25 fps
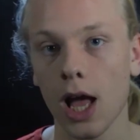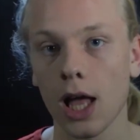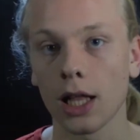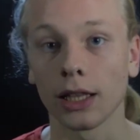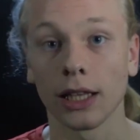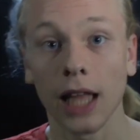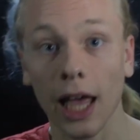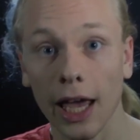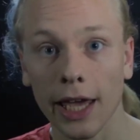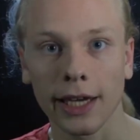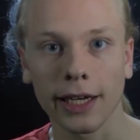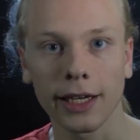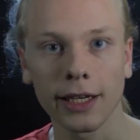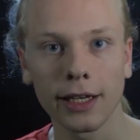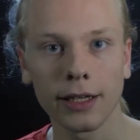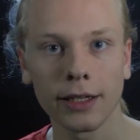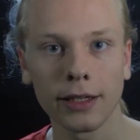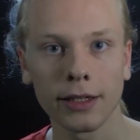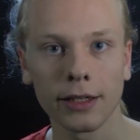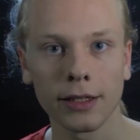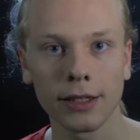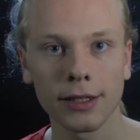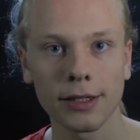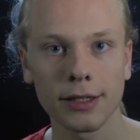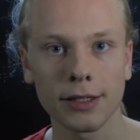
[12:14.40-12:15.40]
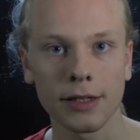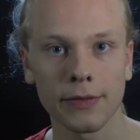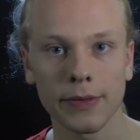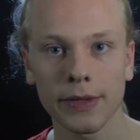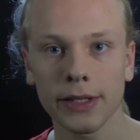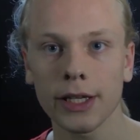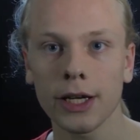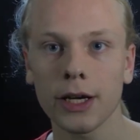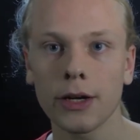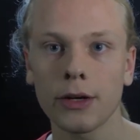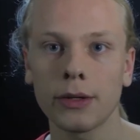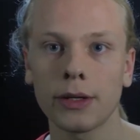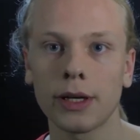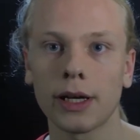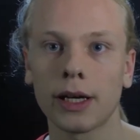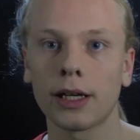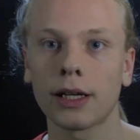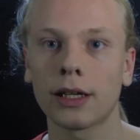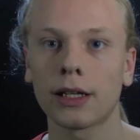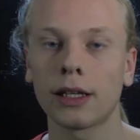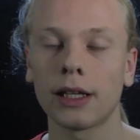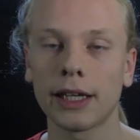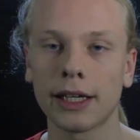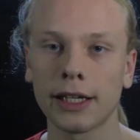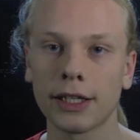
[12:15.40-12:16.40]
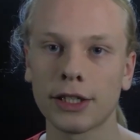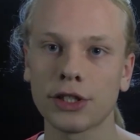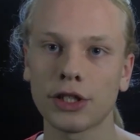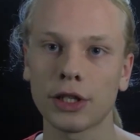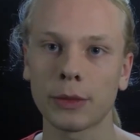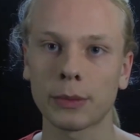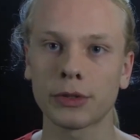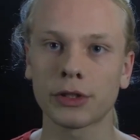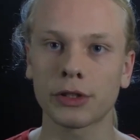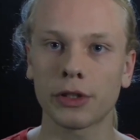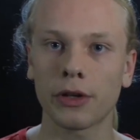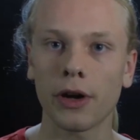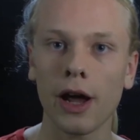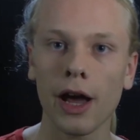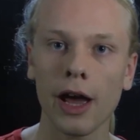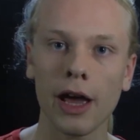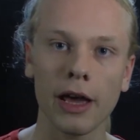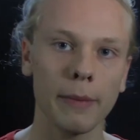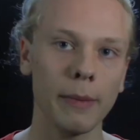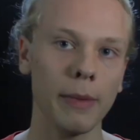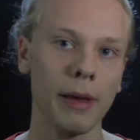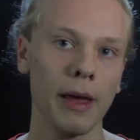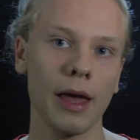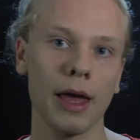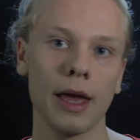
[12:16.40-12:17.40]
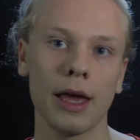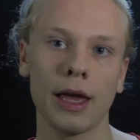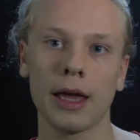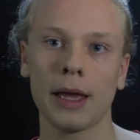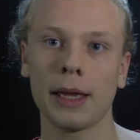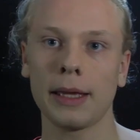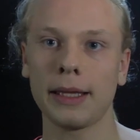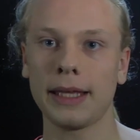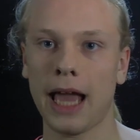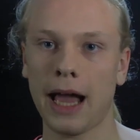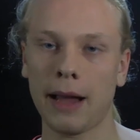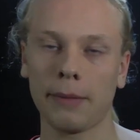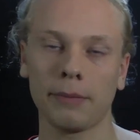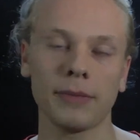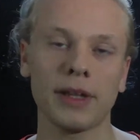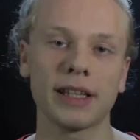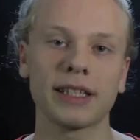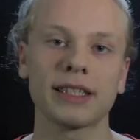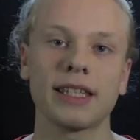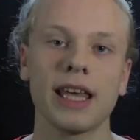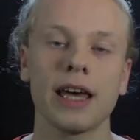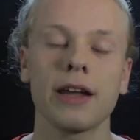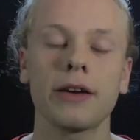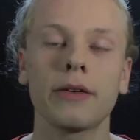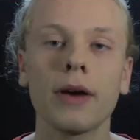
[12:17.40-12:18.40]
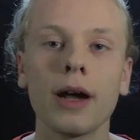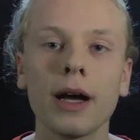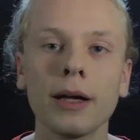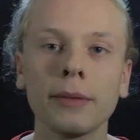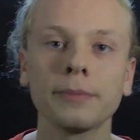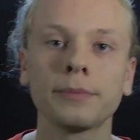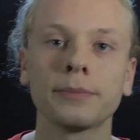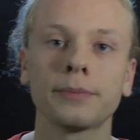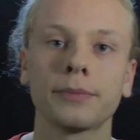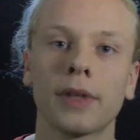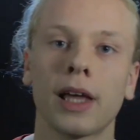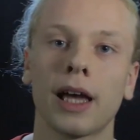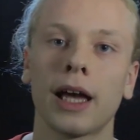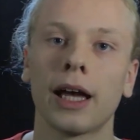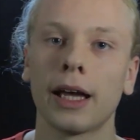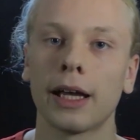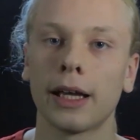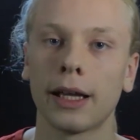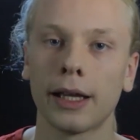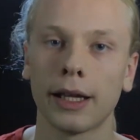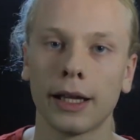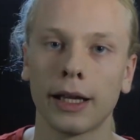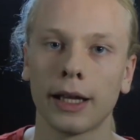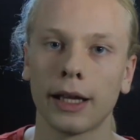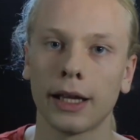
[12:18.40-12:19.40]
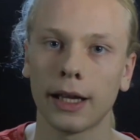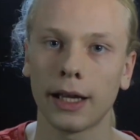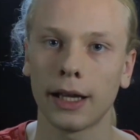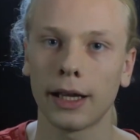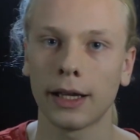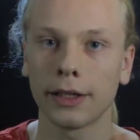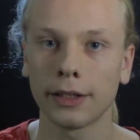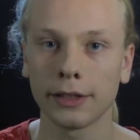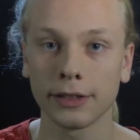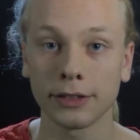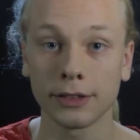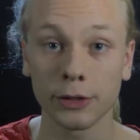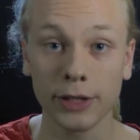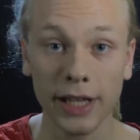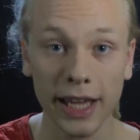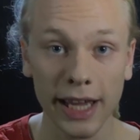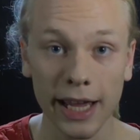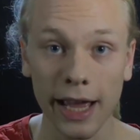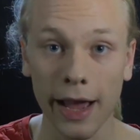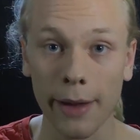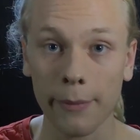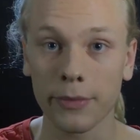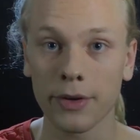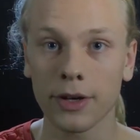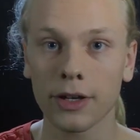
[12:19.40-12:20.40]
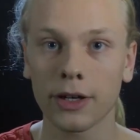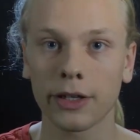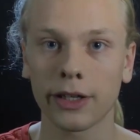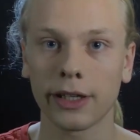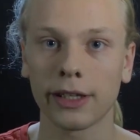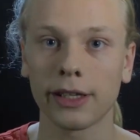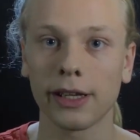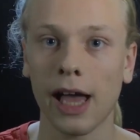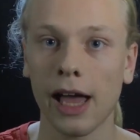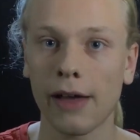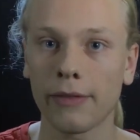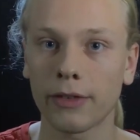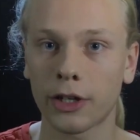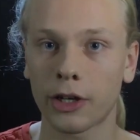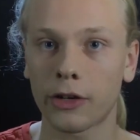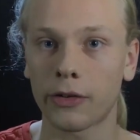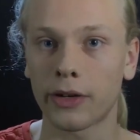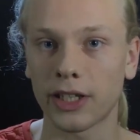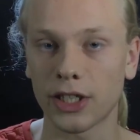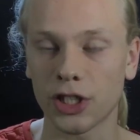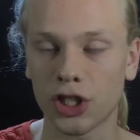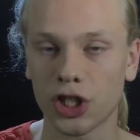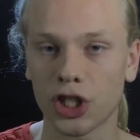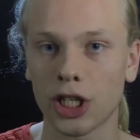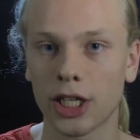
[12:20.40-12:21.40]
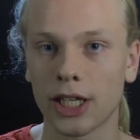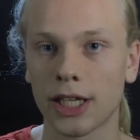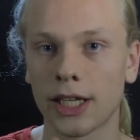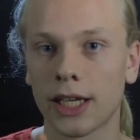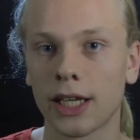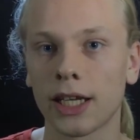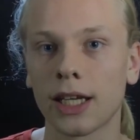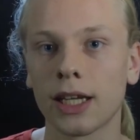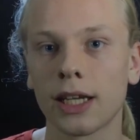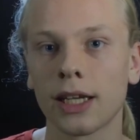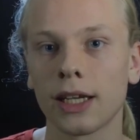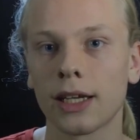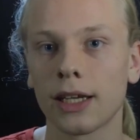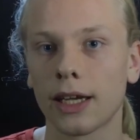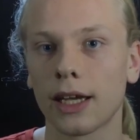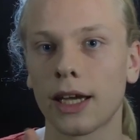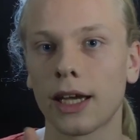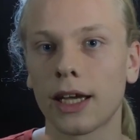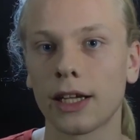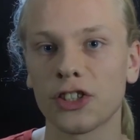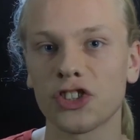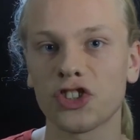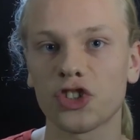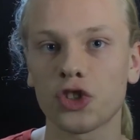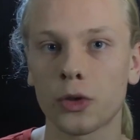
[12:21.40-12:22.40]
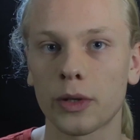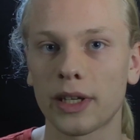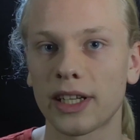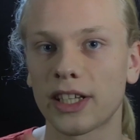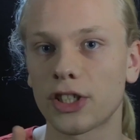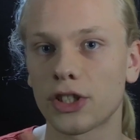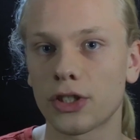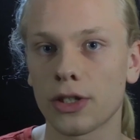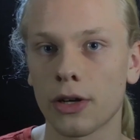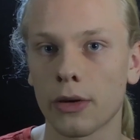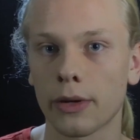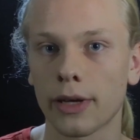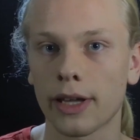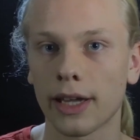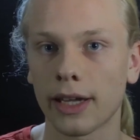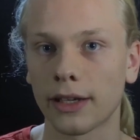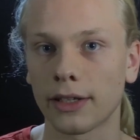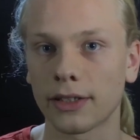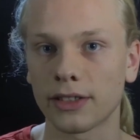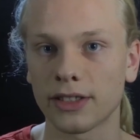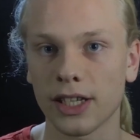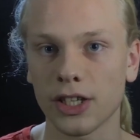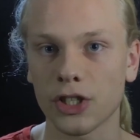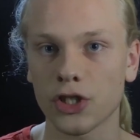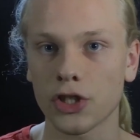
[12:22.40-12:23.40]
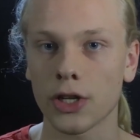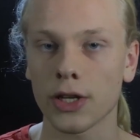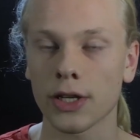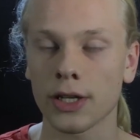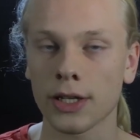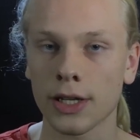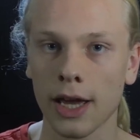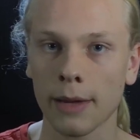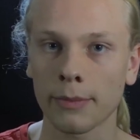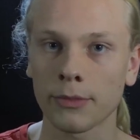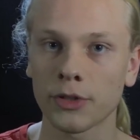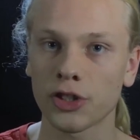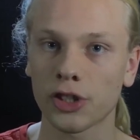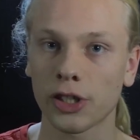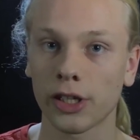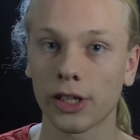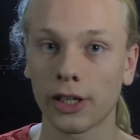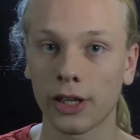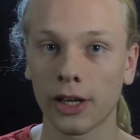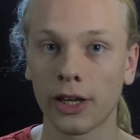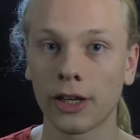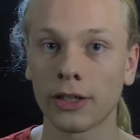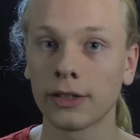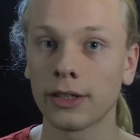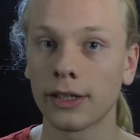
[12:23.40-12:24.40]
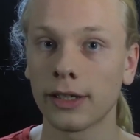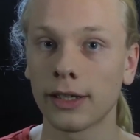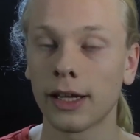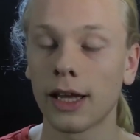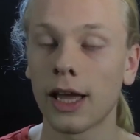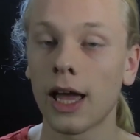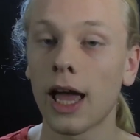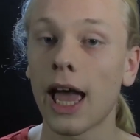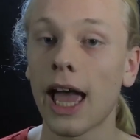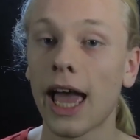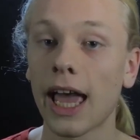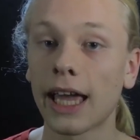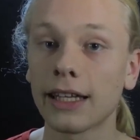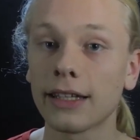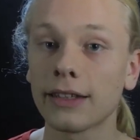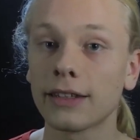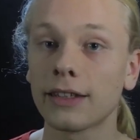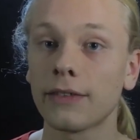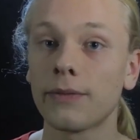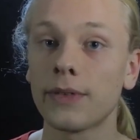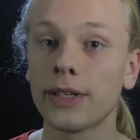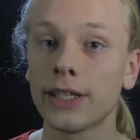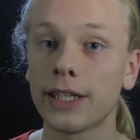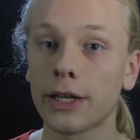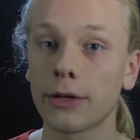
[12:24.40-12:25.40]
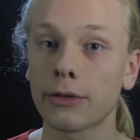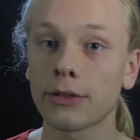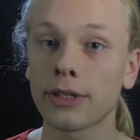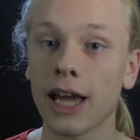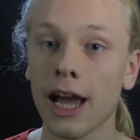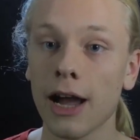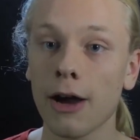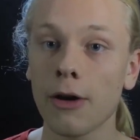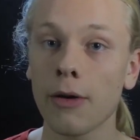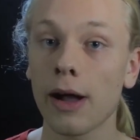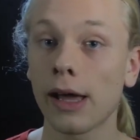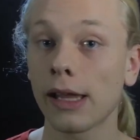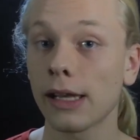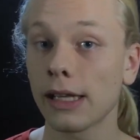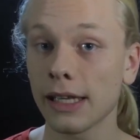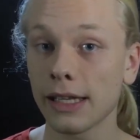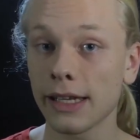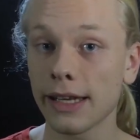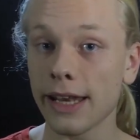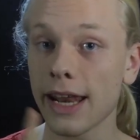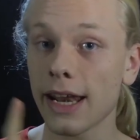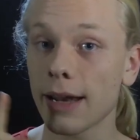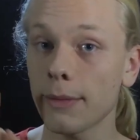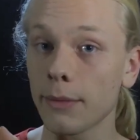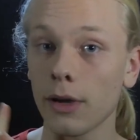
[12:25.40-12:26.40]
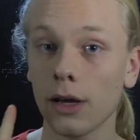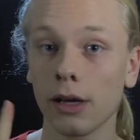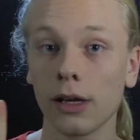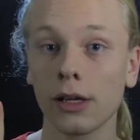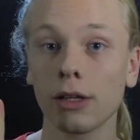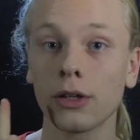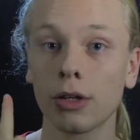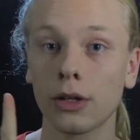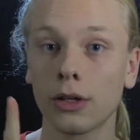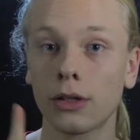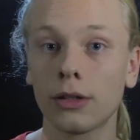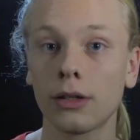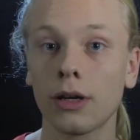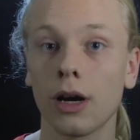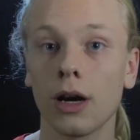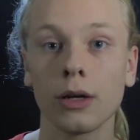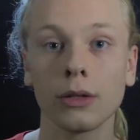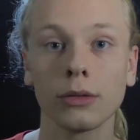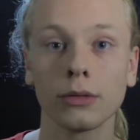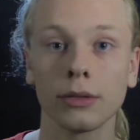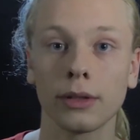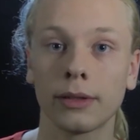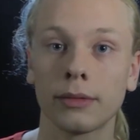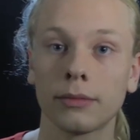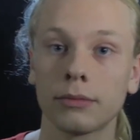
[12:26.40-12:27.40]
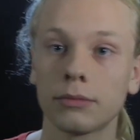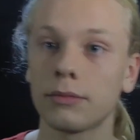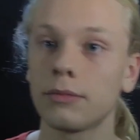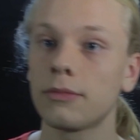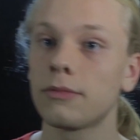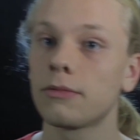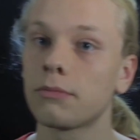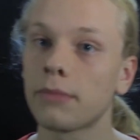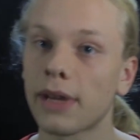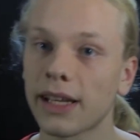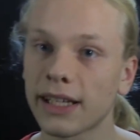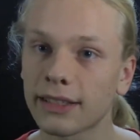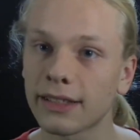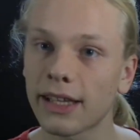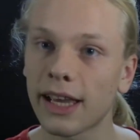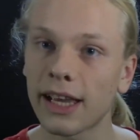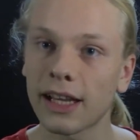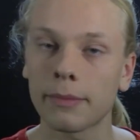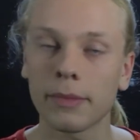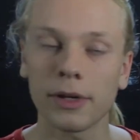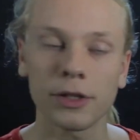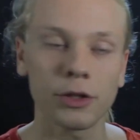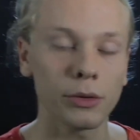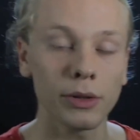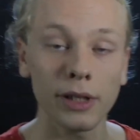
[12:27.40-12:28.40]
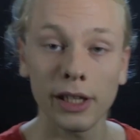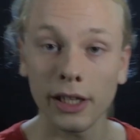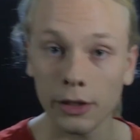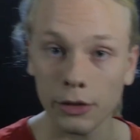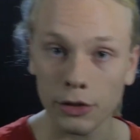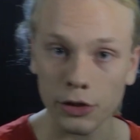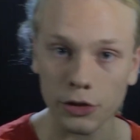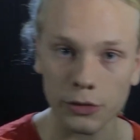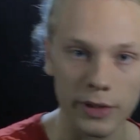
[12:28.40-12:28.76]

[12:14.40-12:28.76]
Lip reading: like the video, click subscribe, yeah, etc. Today I'm not gonna have a cringy and screen joking session. I'm just gonna end the video now, and then I'm gonna go maintain my Duolingo